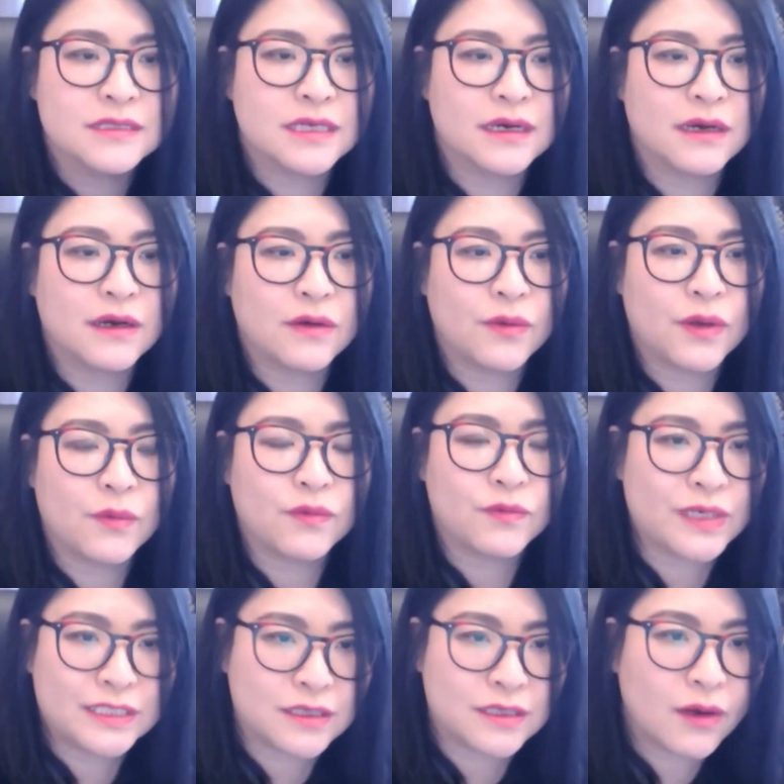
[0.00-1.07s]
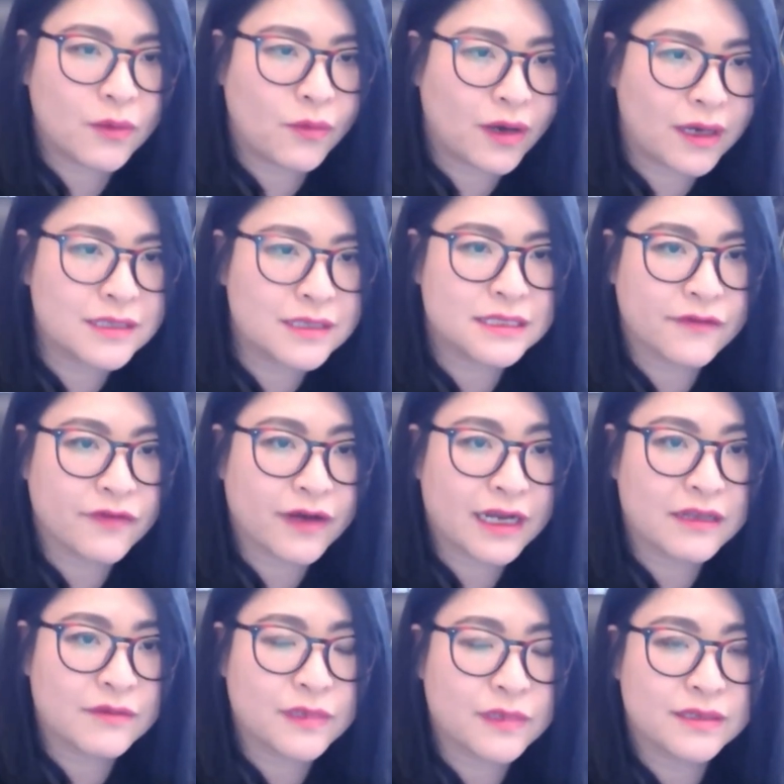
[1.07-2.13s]
So we don't want to
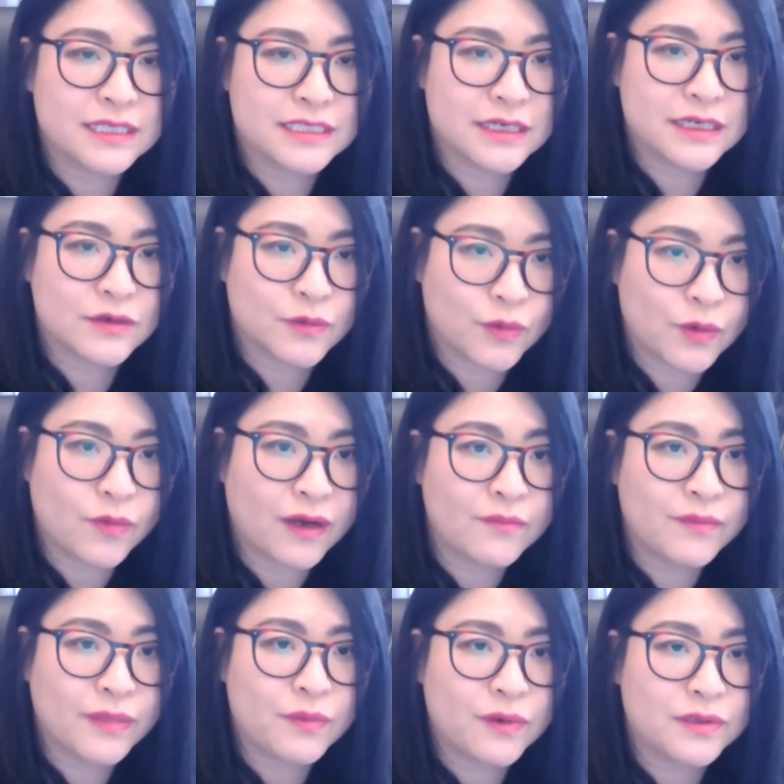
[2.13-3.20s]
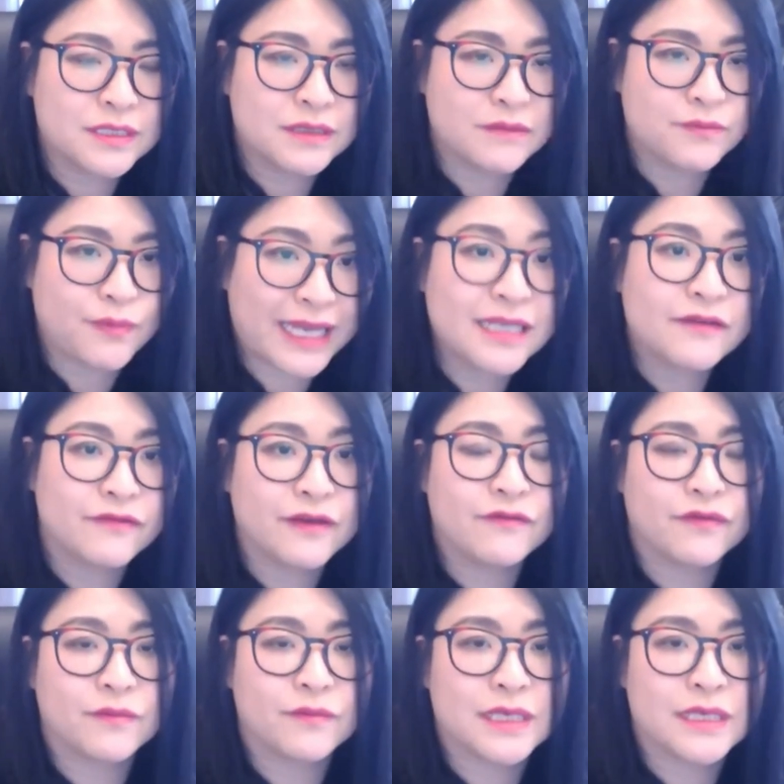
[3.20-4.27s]
divide communities here. We want people to benefit
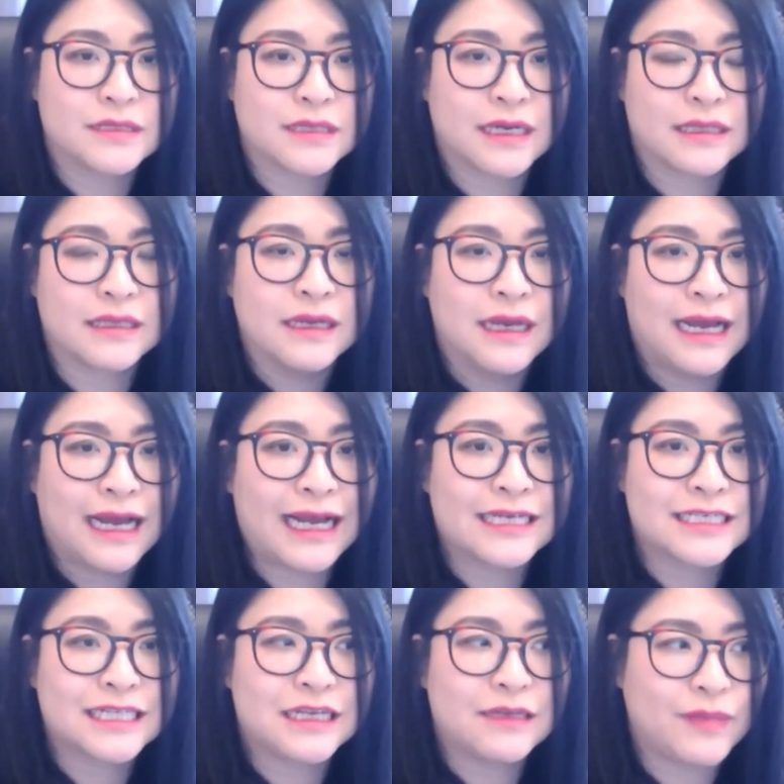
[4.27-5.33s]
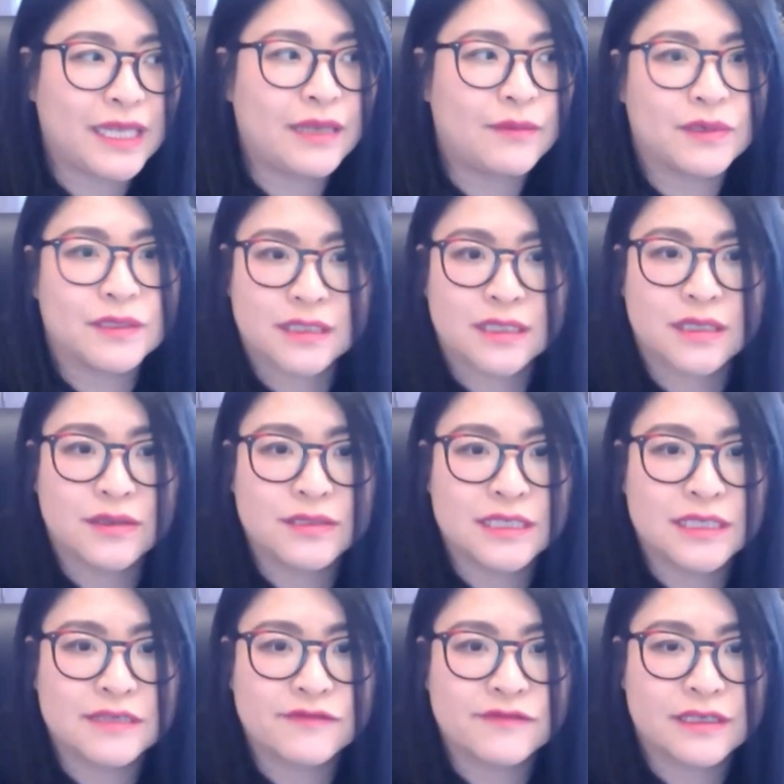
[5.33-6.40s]
from this and actually be able to use
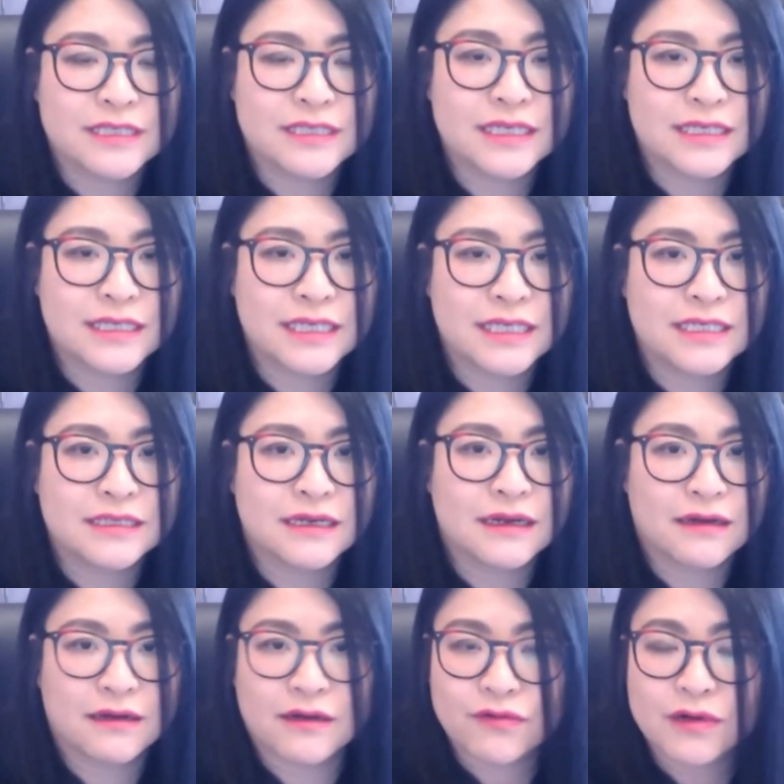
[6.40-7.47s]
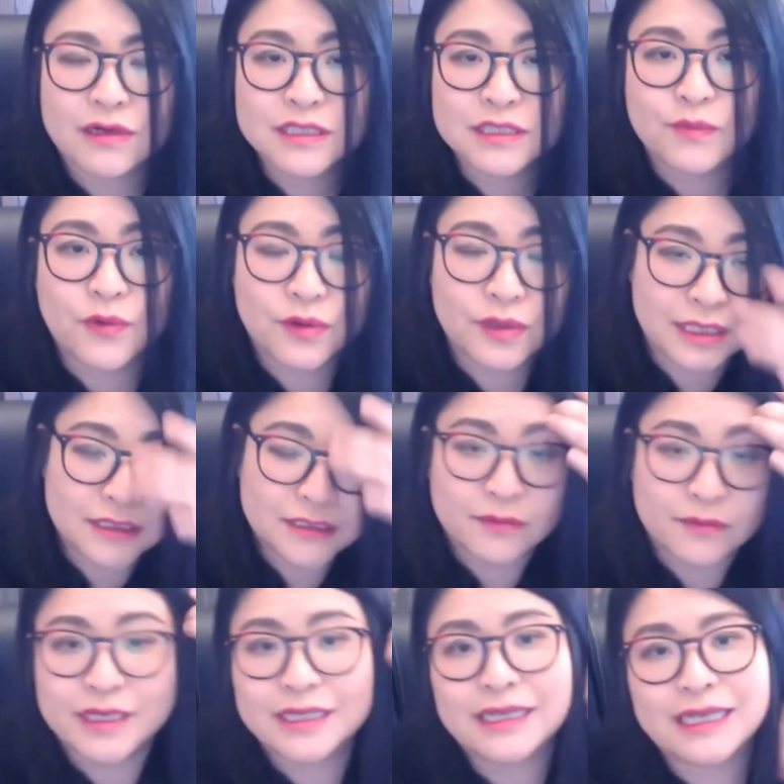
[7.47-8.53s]
these facilities across the board in
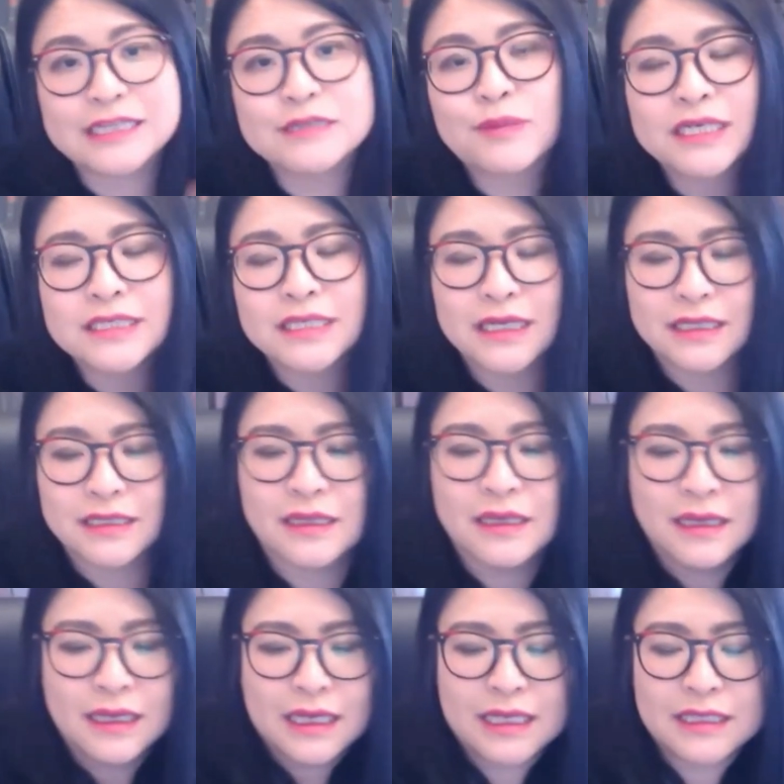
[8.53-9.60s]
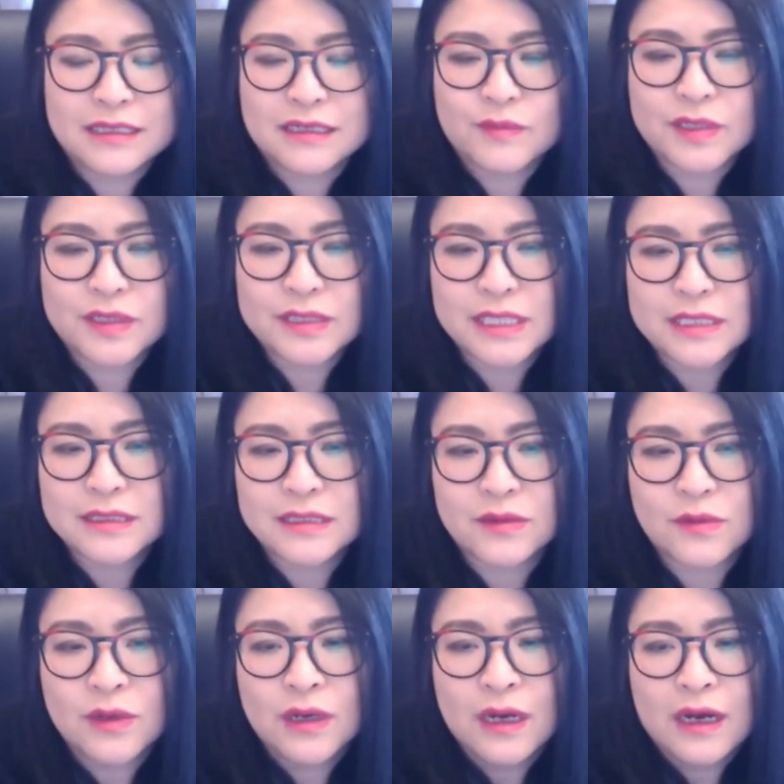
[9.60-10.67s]
Dublin, especially in the community.
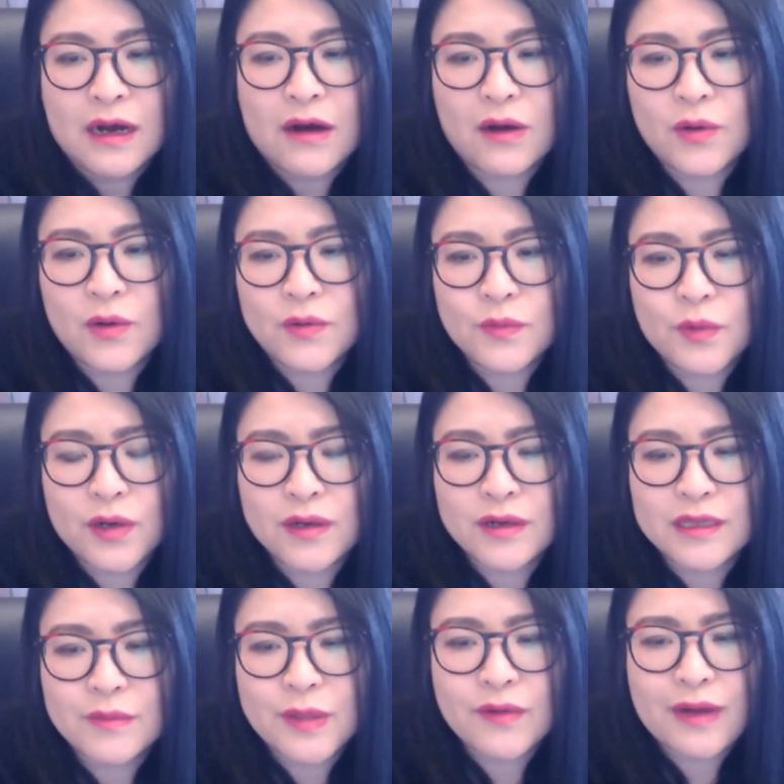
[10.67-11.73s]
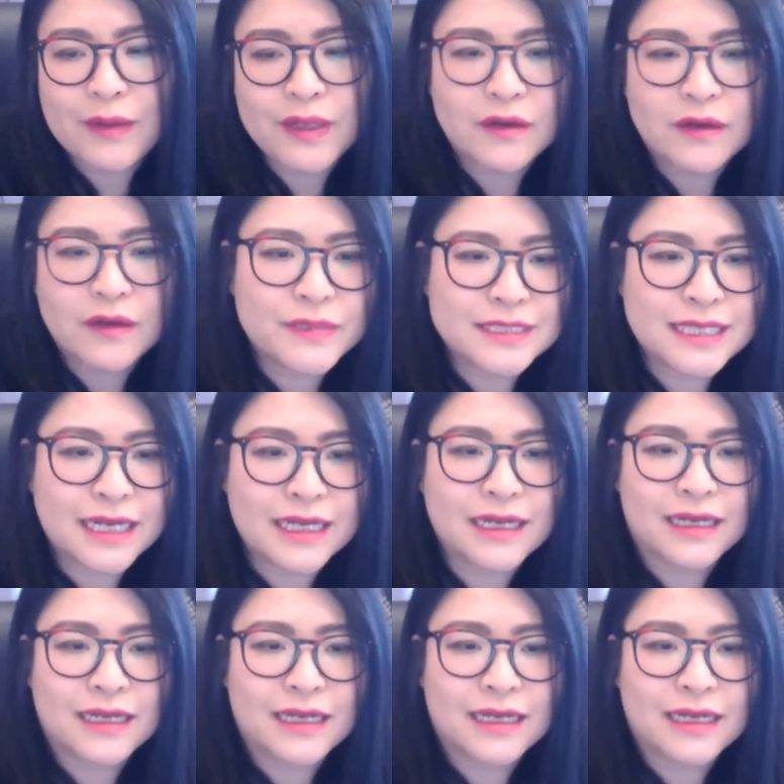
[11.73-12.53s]
So Owen, we're going to be wrapping up in a sec.